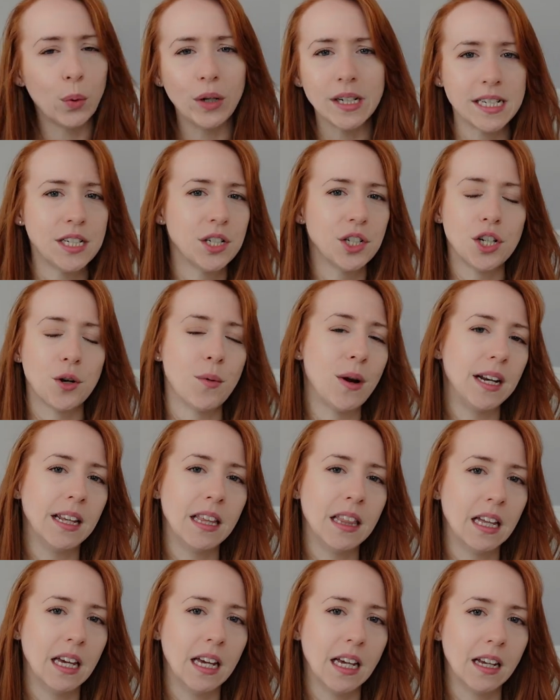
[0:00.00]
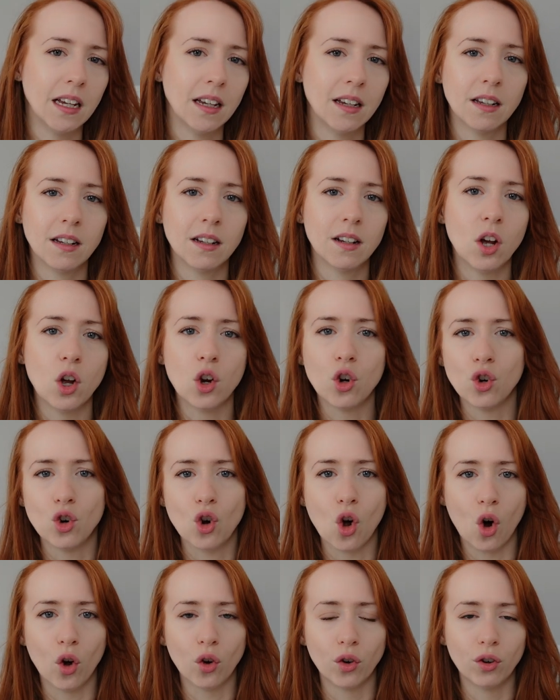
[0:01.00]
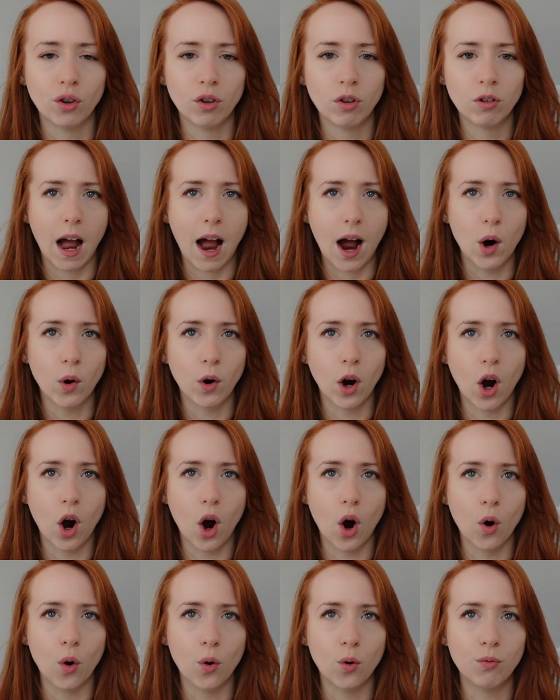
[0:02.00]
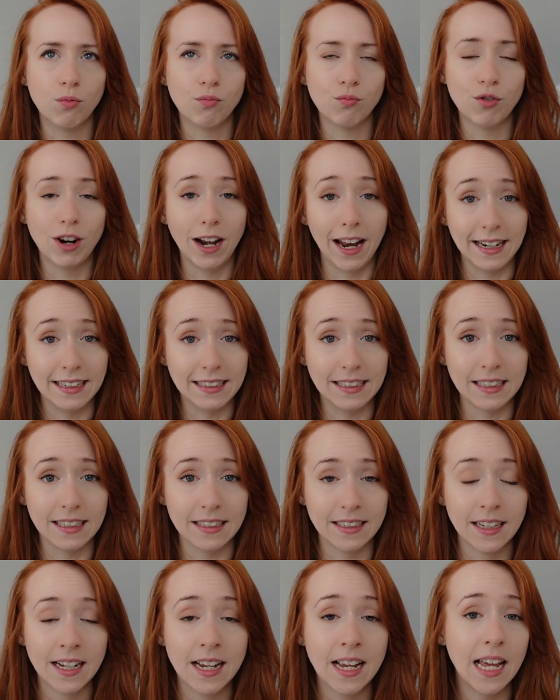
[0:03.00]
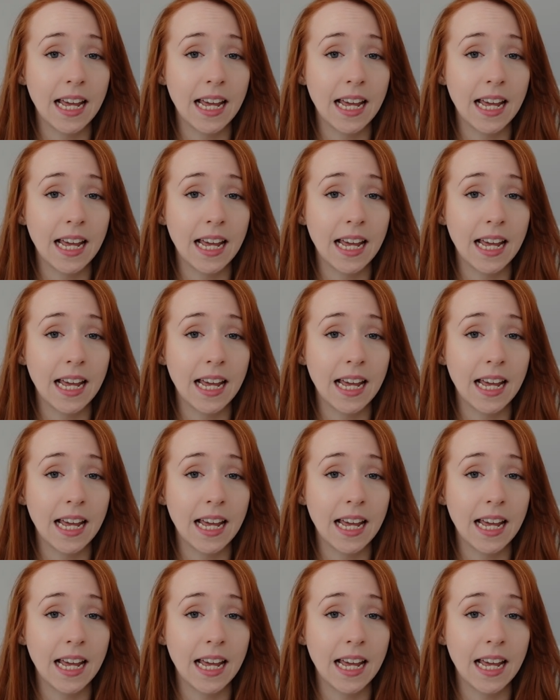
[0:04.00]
We didn't do anything non-alcohol related.